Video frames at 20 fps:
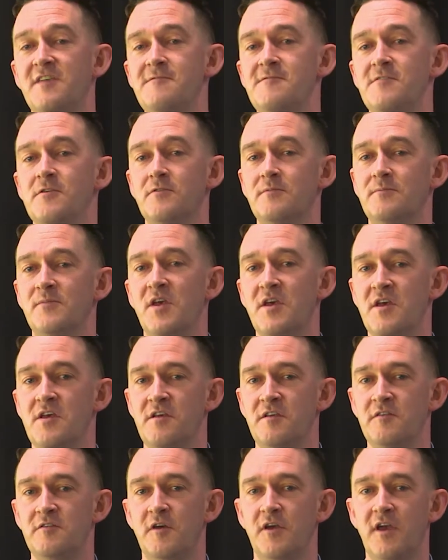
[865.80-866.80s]
field.
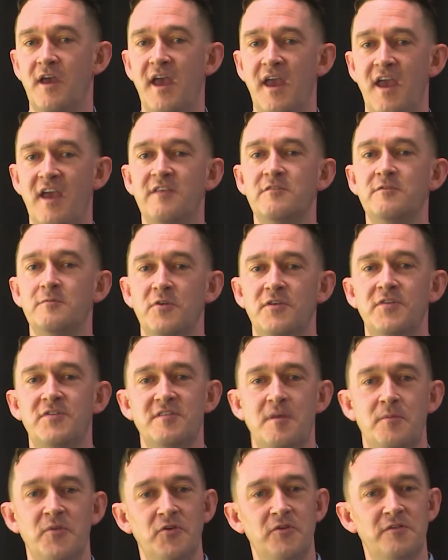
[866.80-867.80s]
So as with
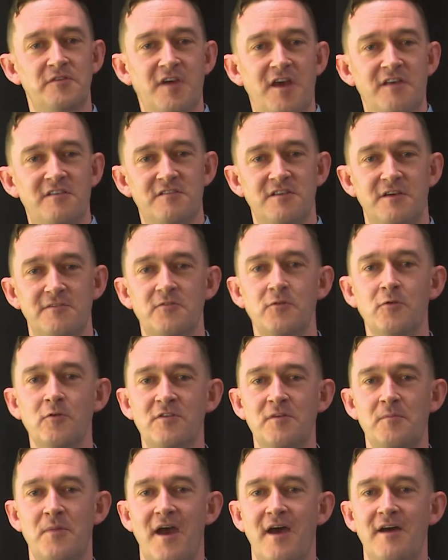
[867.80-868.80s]
some of the use cases I've
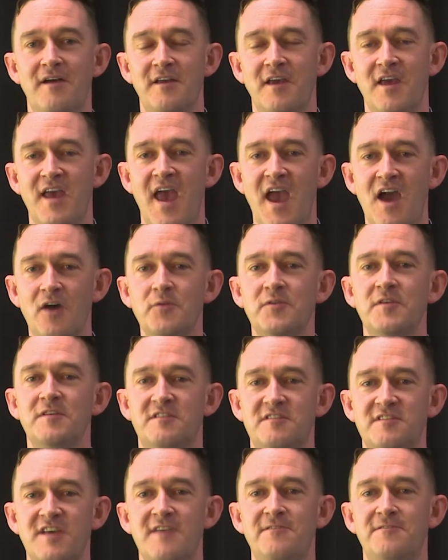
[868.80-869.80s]
talked about, health and
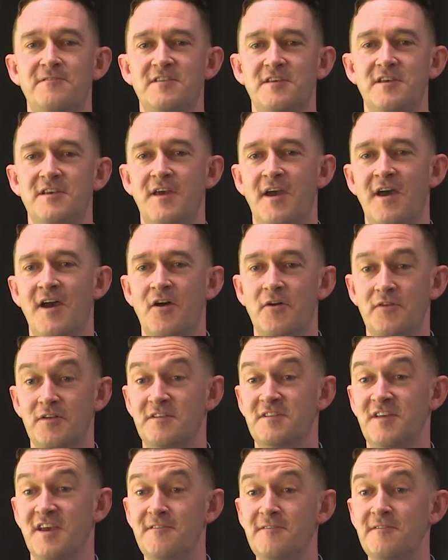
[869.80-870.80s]
safety on a
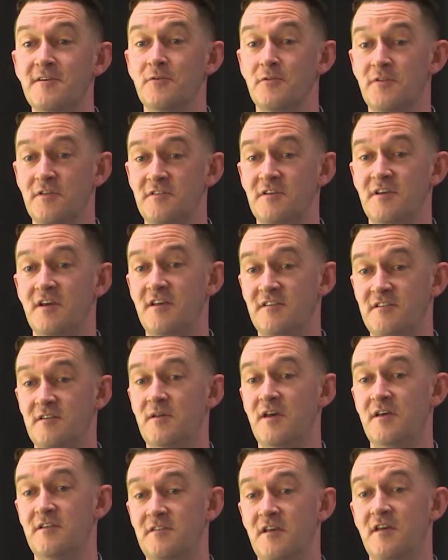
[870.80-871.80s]
ski field is
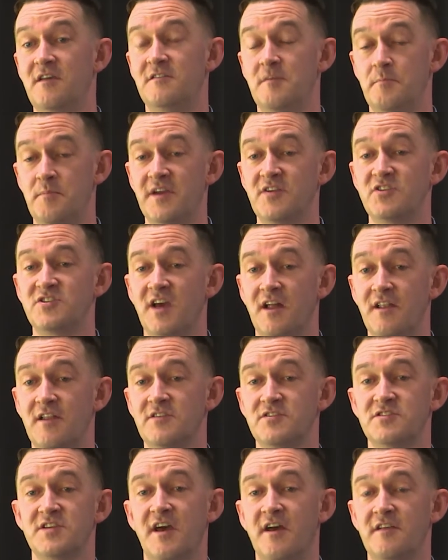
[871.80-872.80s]
a big
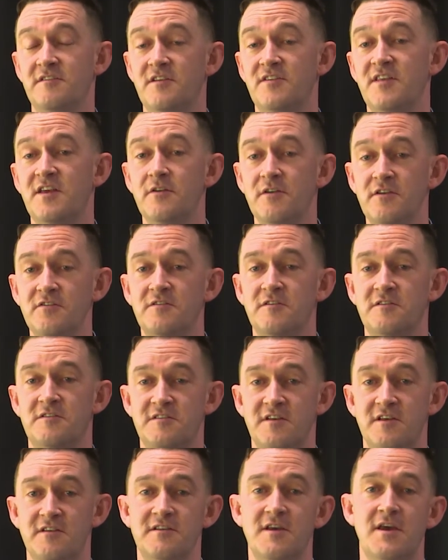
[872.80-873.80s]
challenge. So they're
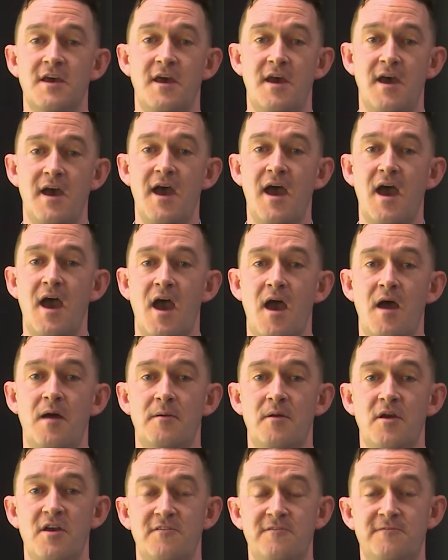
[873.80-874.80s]
interested
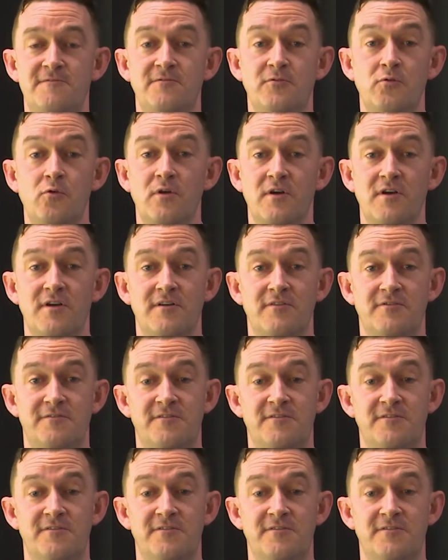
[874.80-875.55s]
for